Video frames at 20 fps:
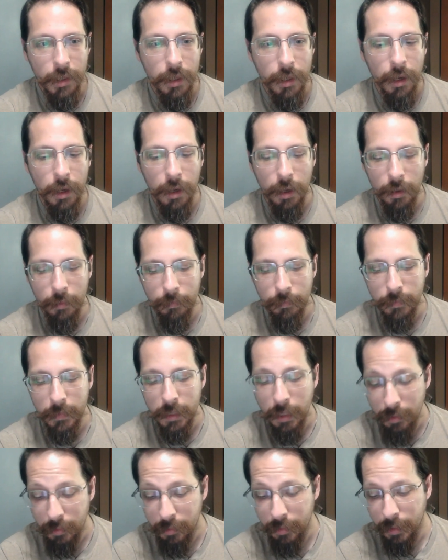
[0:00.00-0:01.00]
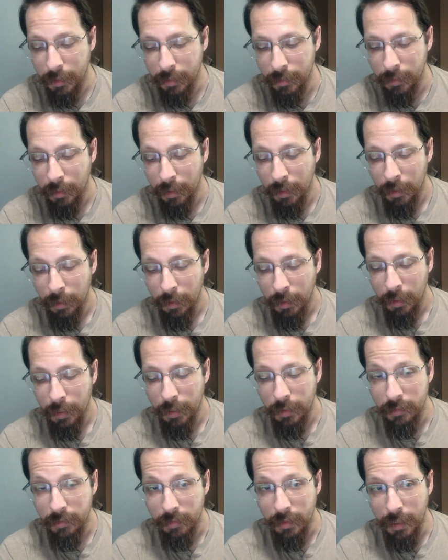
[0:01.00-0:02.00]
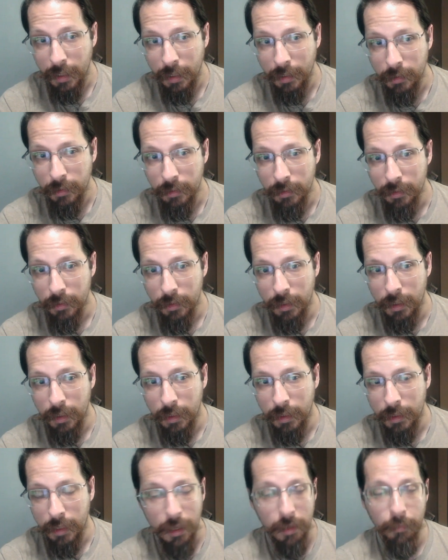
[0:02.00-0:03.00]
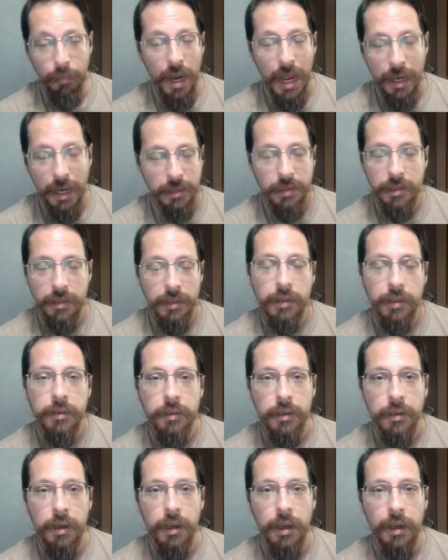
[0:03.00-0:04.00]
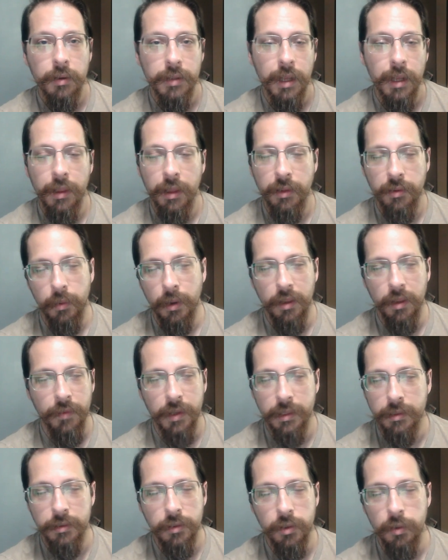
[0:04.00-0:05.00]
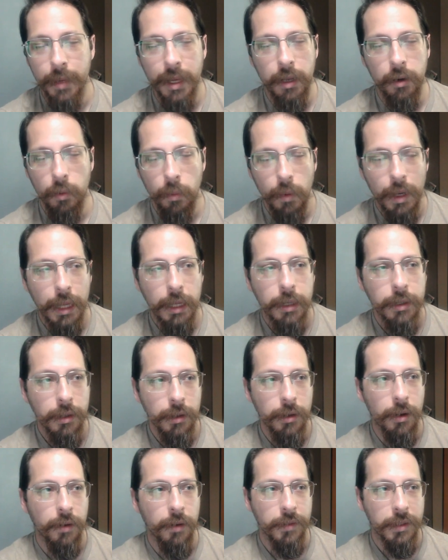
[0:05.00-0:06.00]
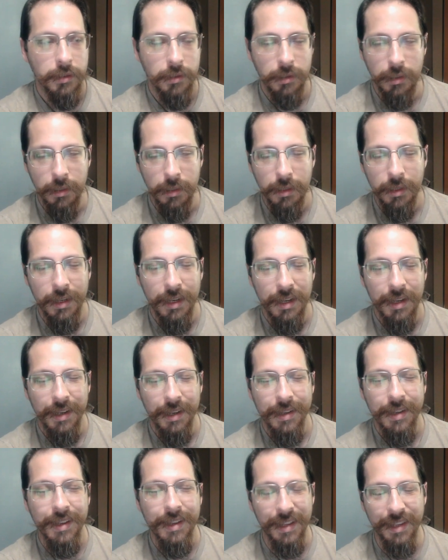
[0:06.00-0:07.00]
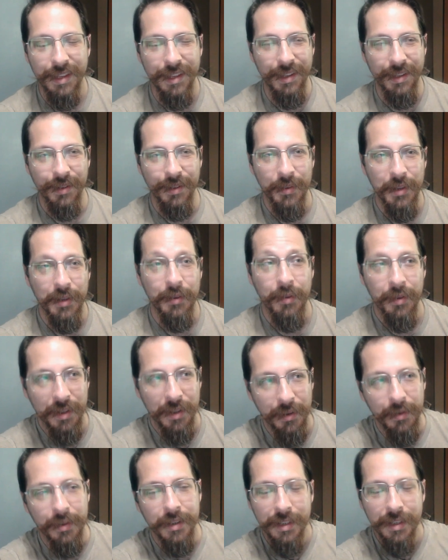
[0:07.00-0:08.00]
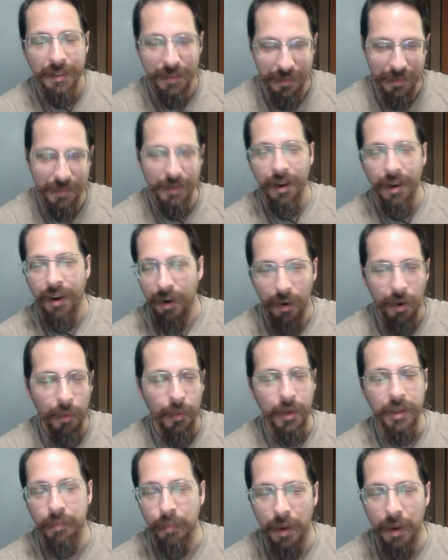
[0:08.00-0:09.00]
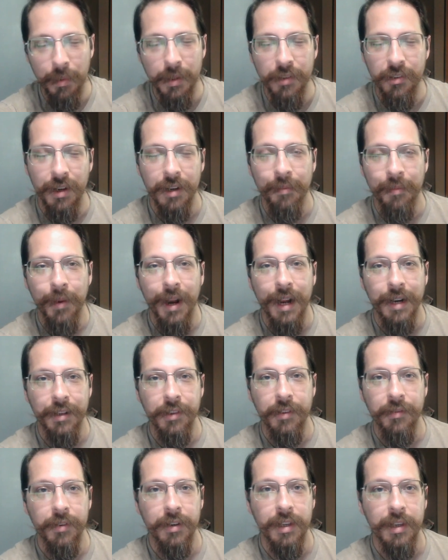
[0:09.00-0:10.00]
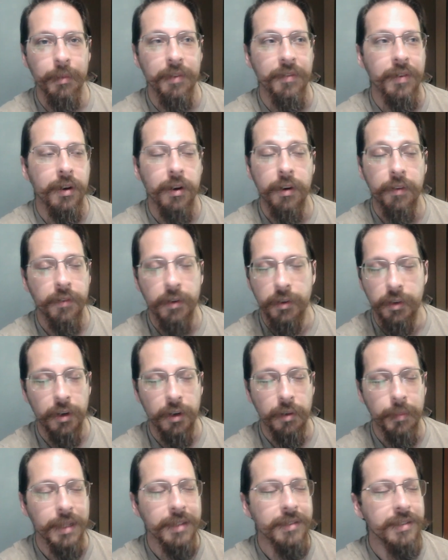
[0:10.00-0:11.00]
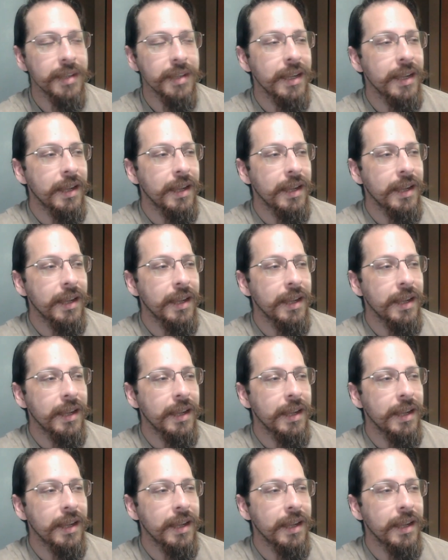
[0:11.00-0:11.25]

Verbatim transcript: Um, the other thing is that uh, getting practice in. Uh, now that's relevant no matter what. Obviously, uh, you, you you are always probably trying to practice for team event or for tournaments.